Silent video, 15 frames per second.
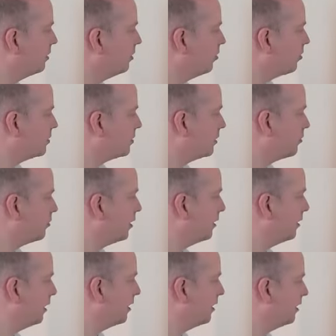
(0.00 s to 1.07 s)
which I quite
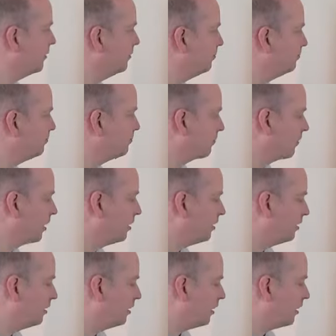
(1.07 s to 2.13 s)
like.
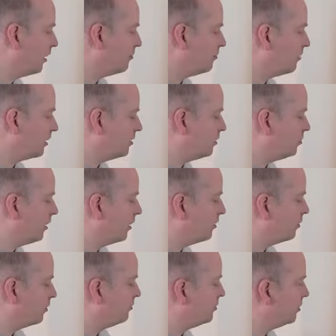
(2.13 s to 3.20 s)
I don't like
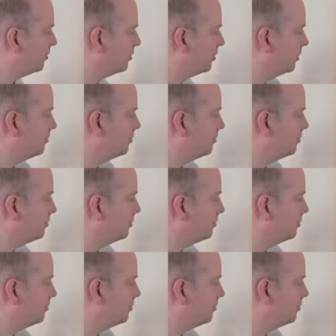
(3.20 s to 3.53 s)
what I've done to the